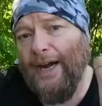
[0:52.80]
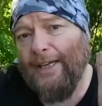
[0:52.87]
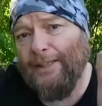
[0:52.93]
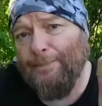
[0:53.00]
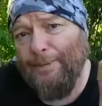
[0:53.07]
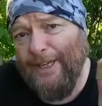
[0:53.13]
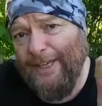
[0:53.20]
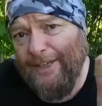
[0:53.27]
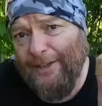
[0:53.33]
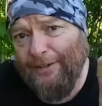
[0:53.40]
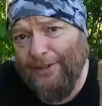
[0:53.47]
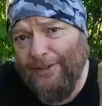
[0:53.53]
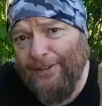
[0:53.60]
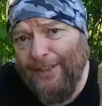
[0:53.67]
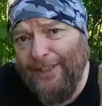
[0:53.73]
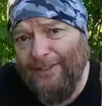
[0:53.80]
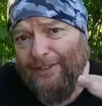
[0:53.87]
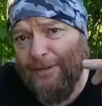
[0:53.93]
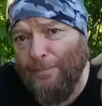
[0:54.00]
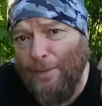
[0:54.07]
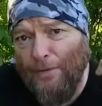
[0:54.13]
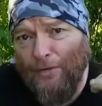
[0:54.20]
At the beginning of the
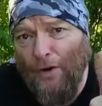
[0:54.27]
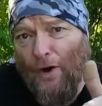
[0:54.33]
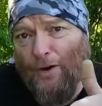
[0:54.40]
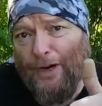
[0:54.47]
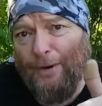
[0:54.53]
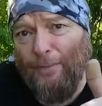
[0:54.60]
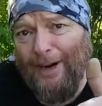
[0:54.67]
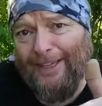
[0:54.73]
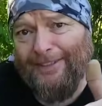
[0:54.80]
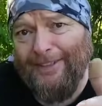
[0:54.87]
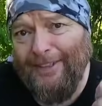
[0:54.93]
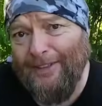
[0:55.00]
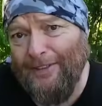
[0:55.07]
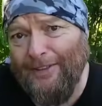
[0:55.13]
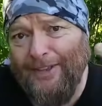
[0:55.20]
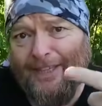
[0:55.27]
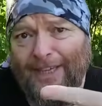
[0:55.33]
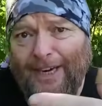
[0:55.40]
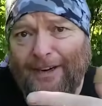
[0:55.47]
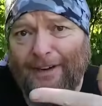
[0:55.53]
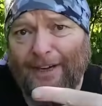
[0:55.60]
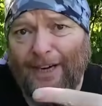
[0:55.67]
season, before I went to the
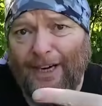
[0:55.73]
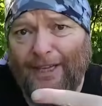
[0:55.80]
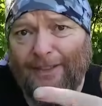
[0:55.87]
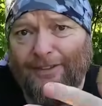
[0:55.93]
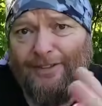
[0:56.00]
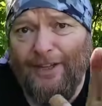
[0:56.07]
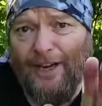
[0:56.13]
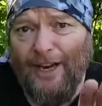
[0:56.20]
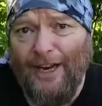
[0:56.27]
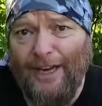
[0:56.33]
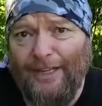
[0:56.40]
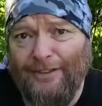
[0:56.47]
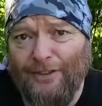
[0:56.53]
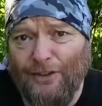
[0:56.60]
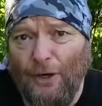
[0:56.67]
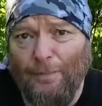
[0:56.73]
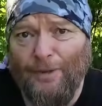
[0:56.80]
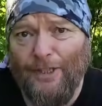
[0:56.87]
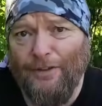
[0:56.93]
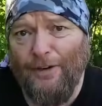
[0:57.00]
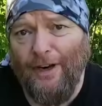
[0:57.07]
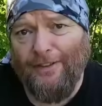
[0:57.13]
Canary Islands, I
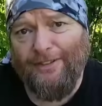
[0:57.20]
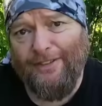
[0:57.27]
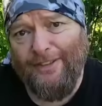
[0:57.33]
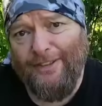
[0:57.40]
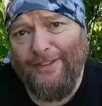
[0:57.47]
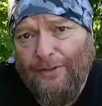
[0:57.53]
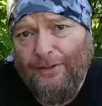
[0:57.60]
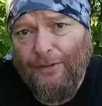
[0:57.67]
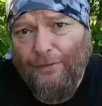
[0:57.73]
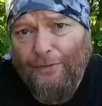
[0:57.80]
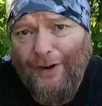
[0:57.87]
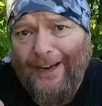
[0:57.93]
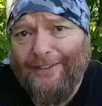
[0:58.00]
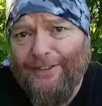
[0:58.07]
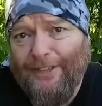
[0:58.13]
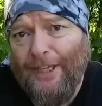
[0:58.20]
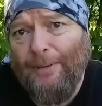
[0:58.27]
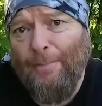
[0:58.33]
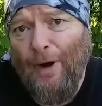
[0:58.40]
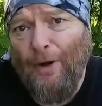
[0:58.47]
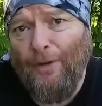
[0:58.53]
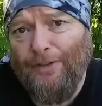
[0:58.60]
stumbled across some fast jig
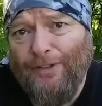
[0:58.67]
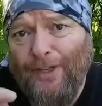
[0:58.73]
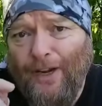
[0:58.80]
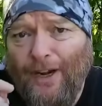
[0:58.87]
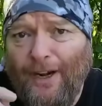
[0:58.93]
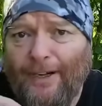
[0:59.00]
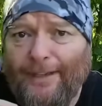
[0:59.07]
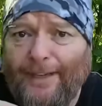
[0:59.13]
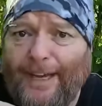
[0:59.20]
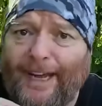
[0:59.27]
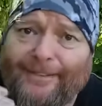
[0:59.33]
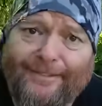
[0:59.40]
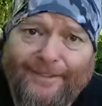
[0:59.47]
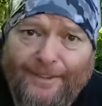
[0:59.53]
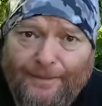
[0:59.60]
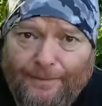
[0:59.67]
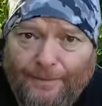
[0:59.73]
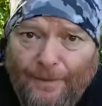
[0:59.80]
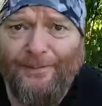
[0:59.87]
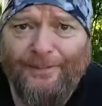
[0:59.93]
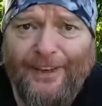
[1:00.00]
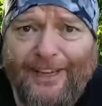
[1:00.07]
molds on Etsy,
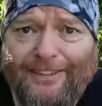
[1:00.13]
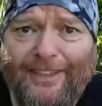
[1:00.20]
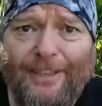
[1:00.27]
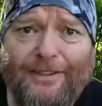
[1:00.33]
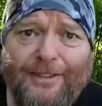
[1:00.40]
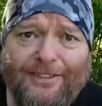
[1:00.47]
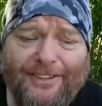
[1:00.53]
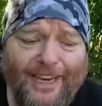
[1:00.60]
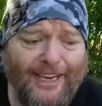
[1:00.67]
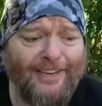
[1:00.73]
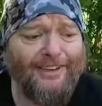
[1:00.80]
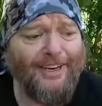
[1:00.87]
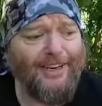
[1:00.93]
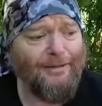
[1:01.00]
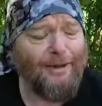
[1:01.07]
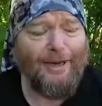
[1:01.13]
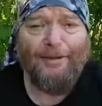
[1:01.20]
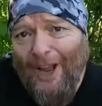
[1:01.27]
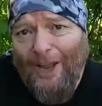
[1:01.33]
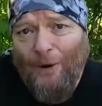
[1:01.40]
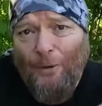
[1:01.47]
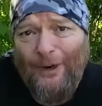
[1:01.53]
if that's how you say it anyway.
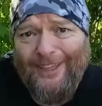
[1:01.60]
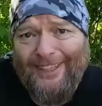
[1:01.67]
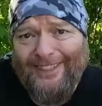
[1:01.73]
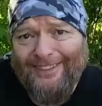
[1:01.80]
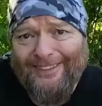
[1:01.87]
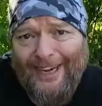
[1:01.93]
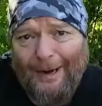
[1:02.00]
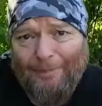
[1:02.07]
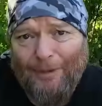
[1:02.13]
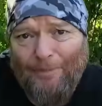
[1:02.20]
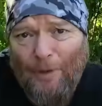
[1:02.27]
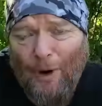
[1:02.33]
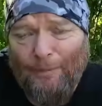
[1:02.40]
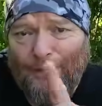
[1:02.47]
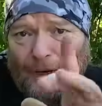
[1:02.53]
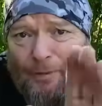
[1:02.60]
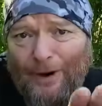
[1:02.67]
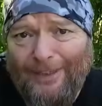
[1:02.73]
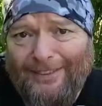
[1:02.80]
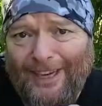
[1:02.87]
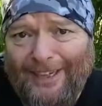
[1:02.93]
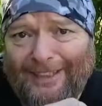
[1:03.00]
I quickly snapped them up. They
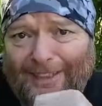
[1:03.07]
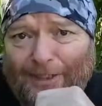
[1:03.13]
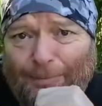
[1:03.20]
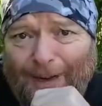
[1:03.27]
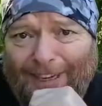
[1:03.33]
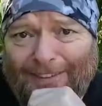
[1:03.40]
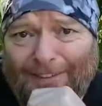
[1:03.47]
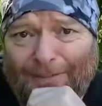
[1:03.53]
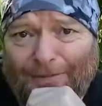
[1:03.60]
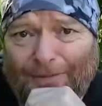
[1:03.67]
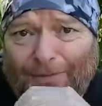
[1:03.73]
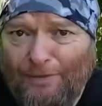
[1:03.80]
weren't that expensive